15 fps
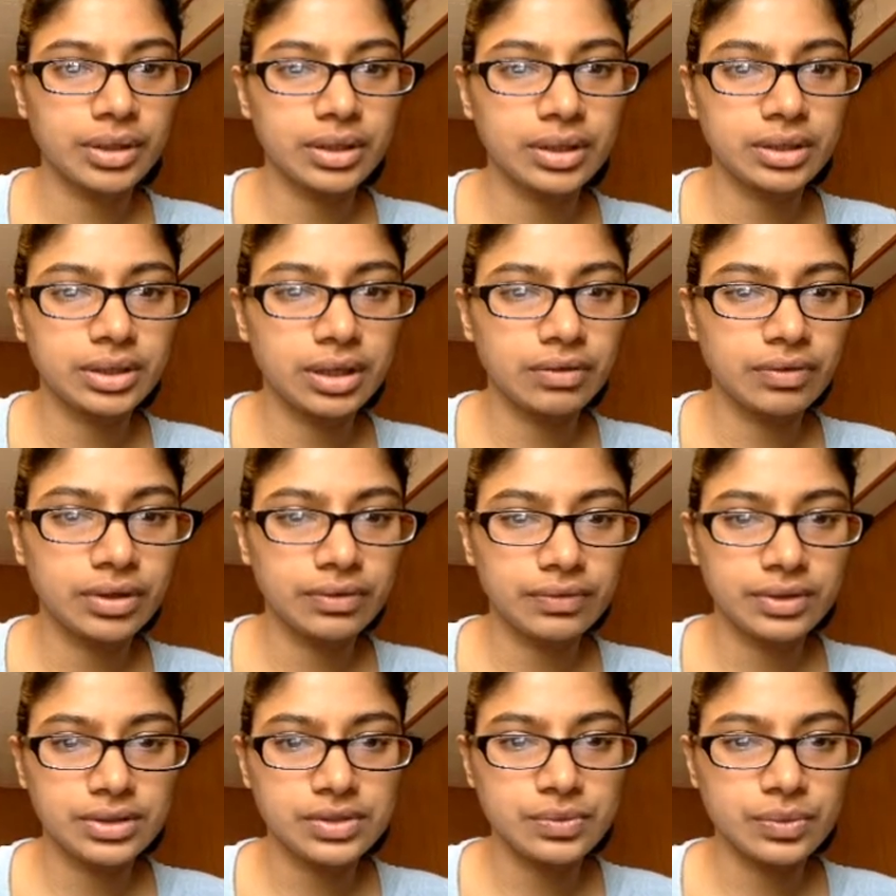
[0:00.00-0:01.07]
get rid of
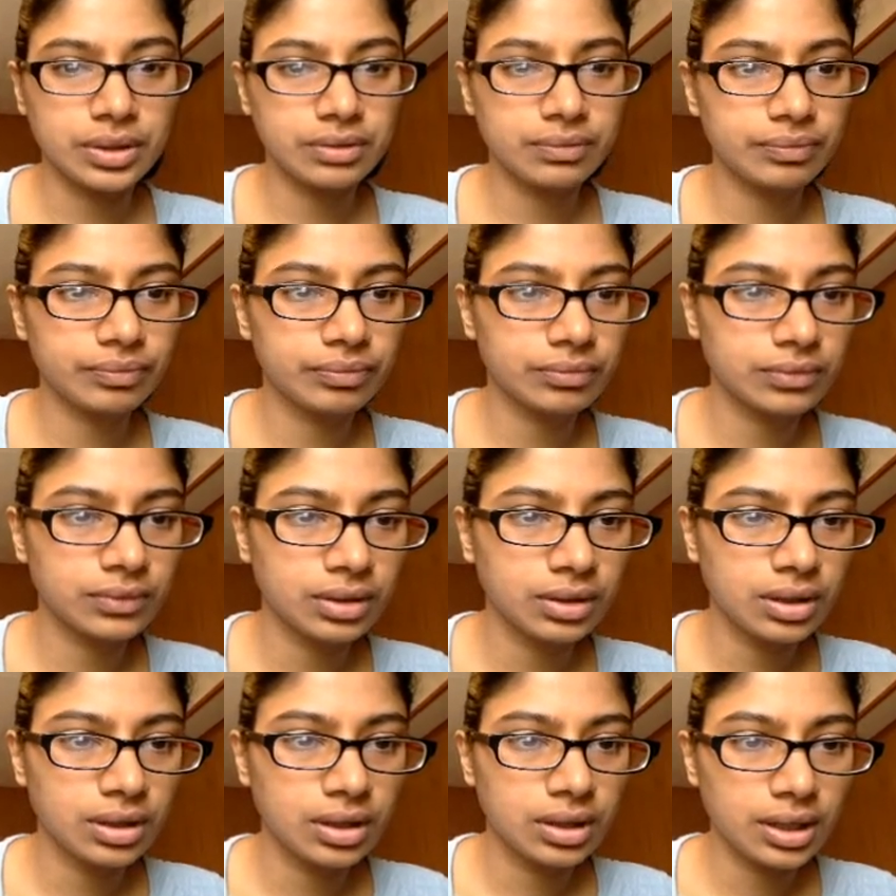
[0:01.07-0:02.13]
this one.
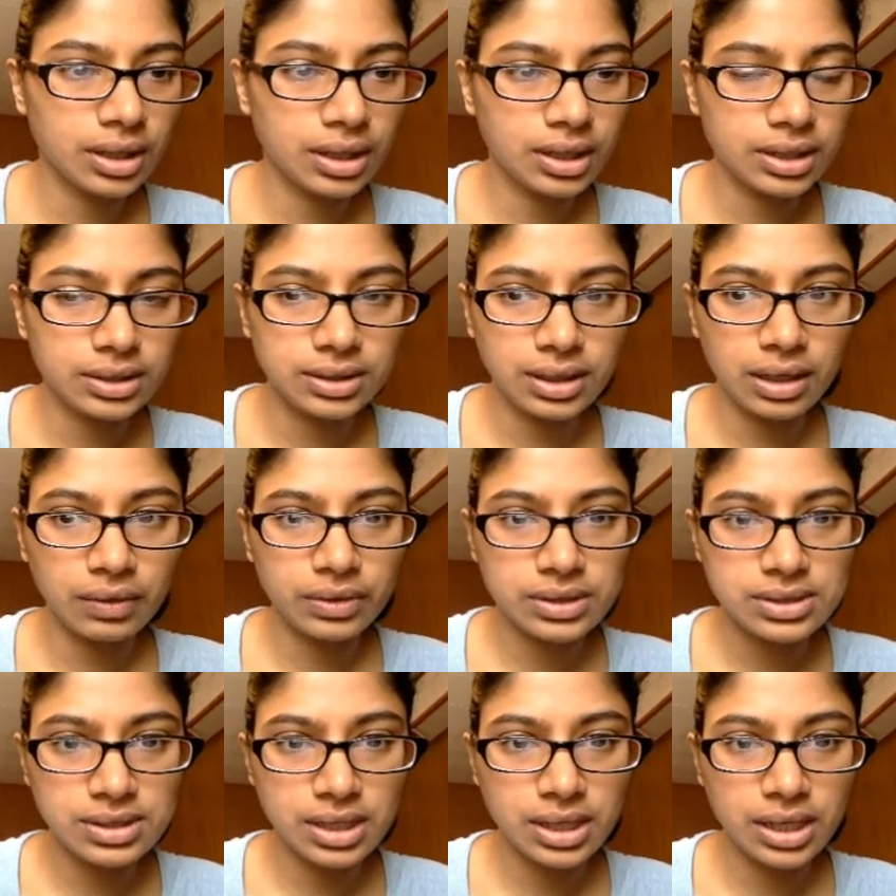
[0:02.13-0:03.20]
And I want to
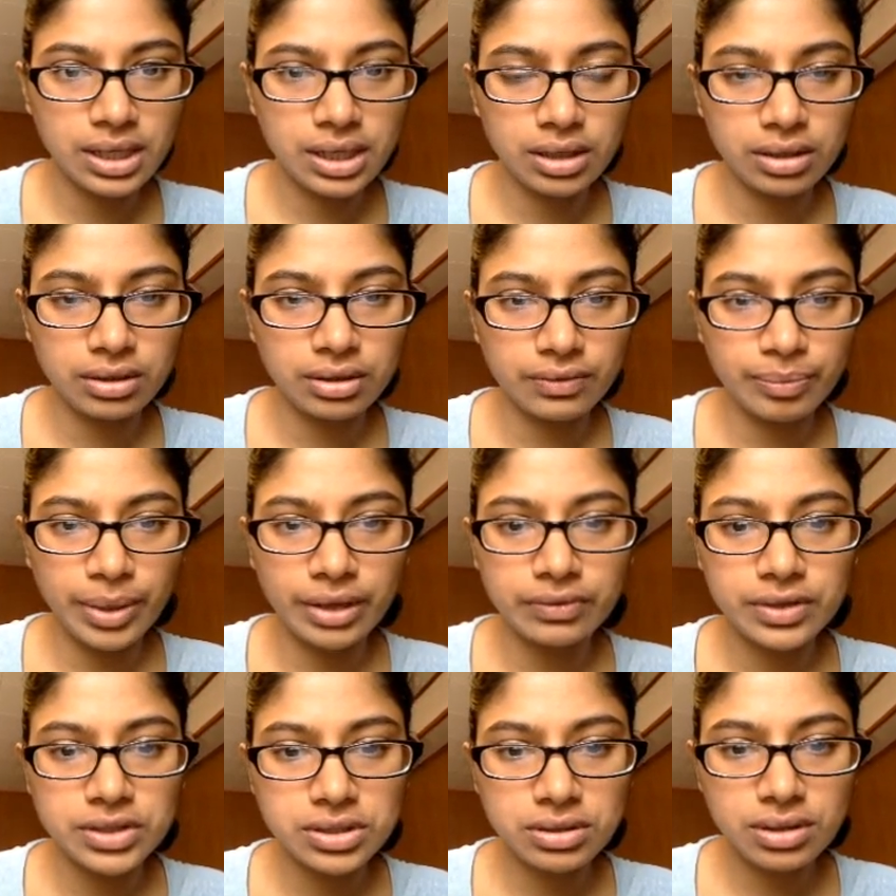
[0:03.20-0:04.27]
say, my
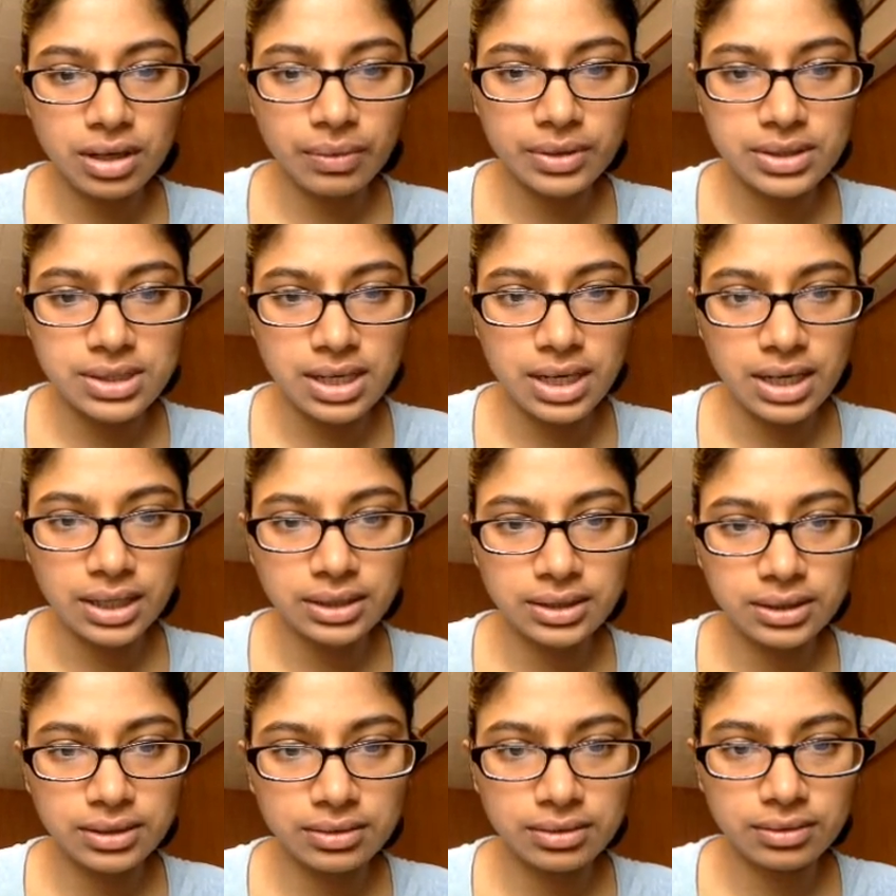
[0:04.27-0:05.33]
original, I want it to hide it.
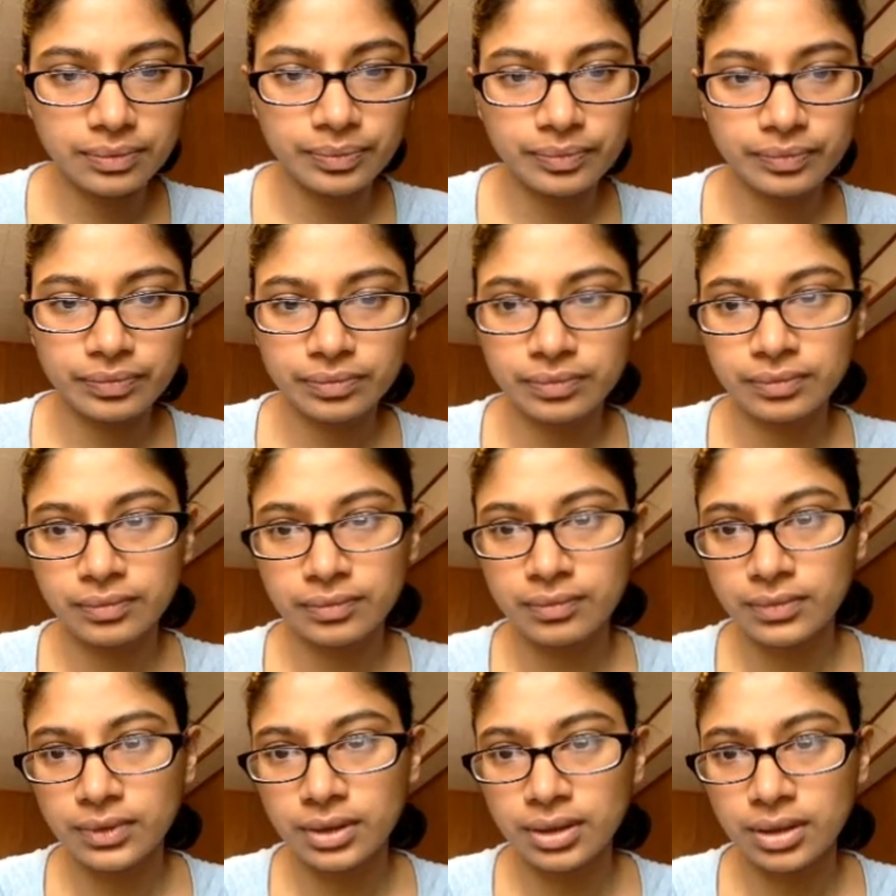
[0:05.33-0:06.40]

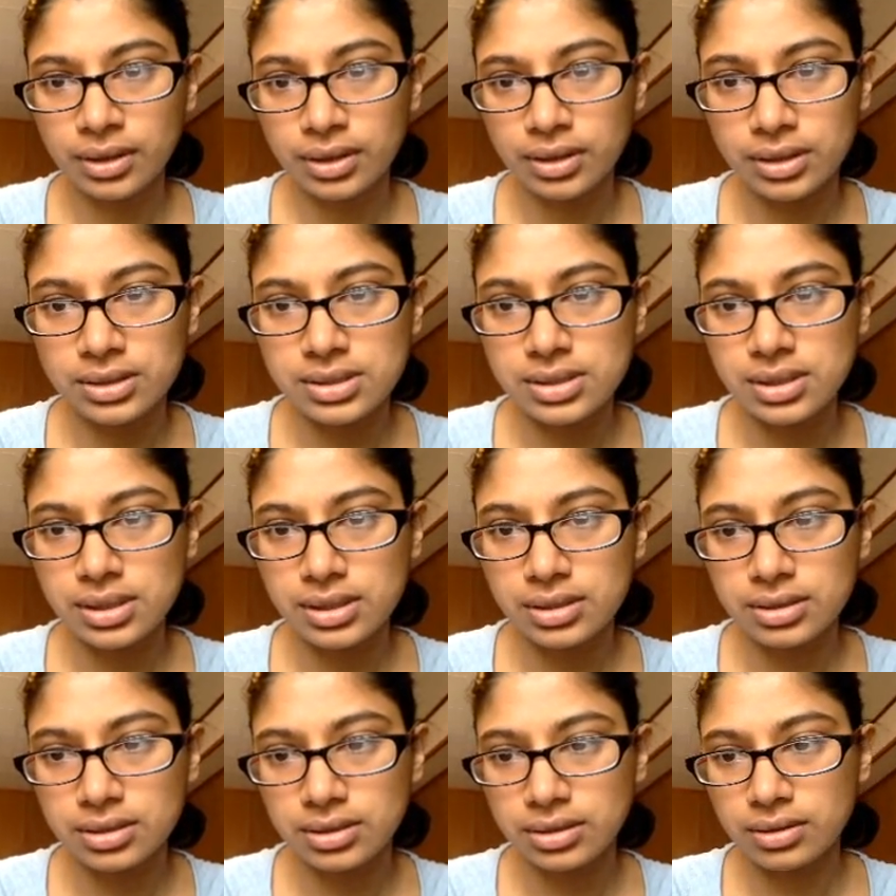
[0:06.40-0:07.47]
And let's see.
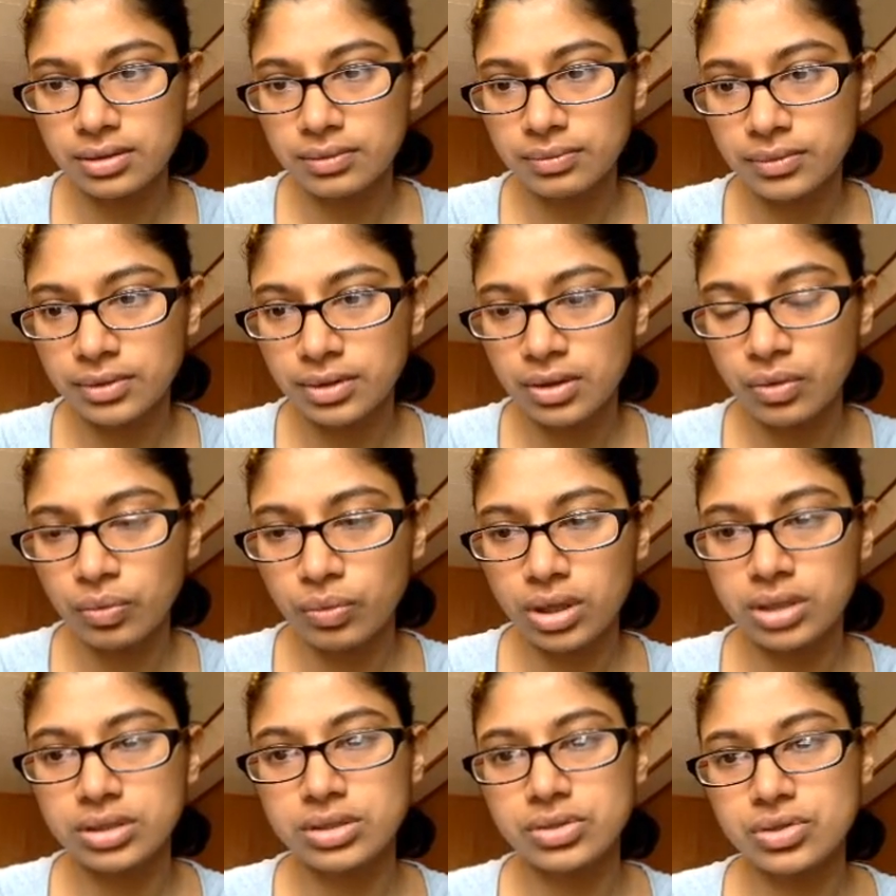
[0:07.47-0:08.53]

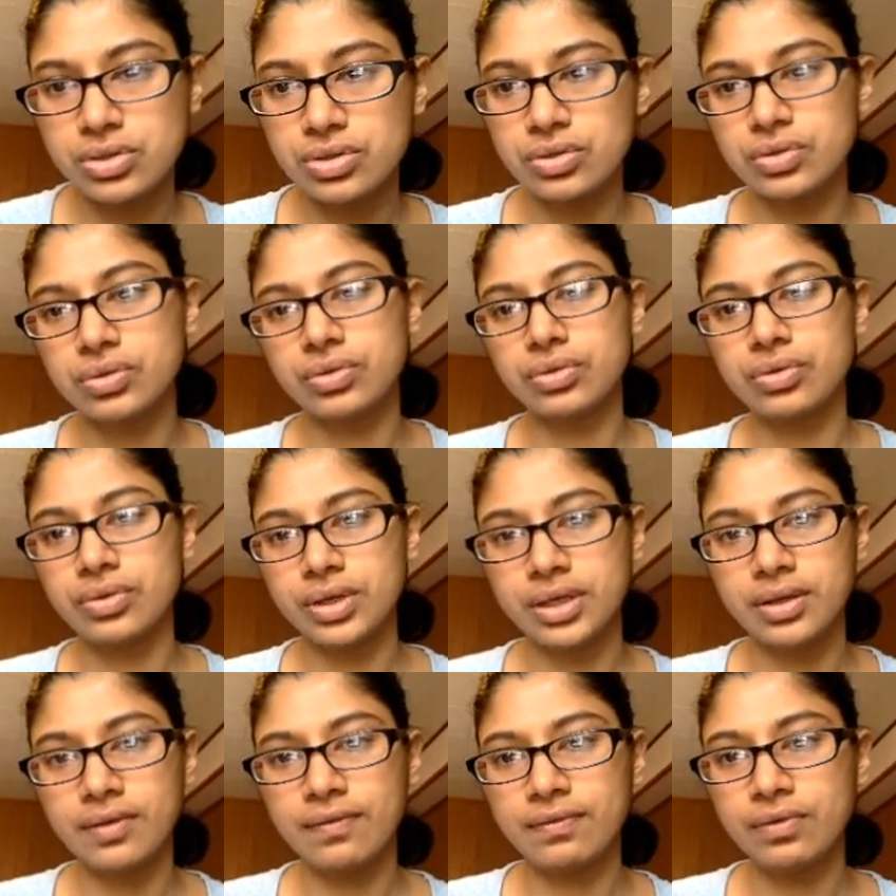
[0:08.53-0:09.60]
1, 2,
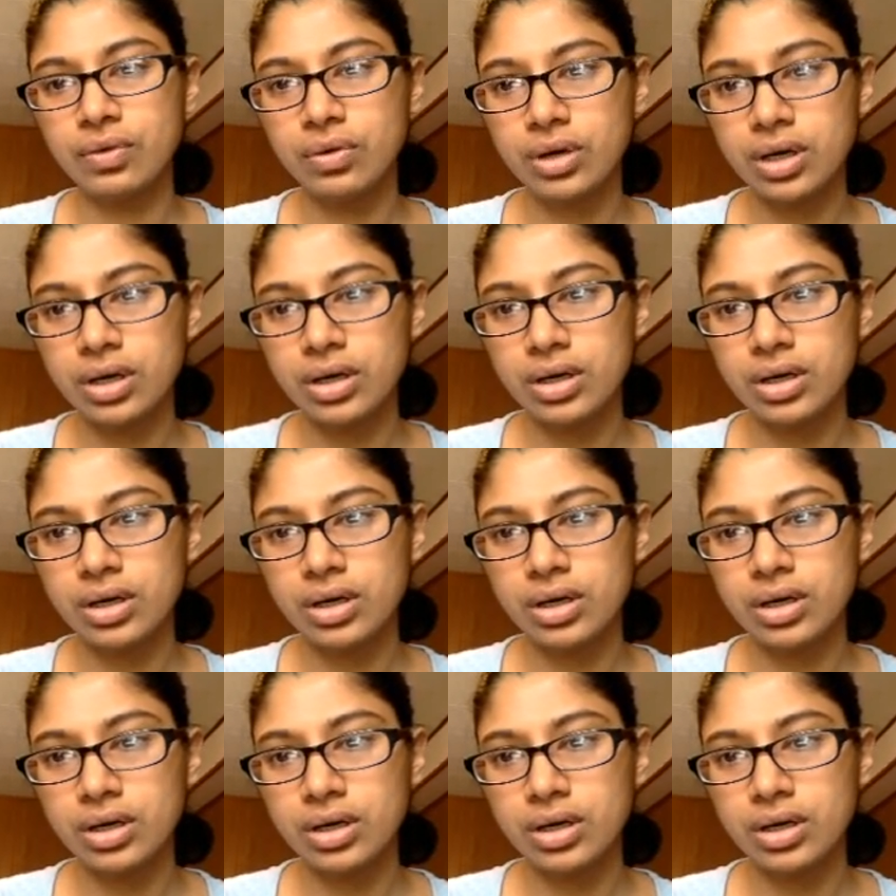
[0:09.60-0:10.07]
3, 4.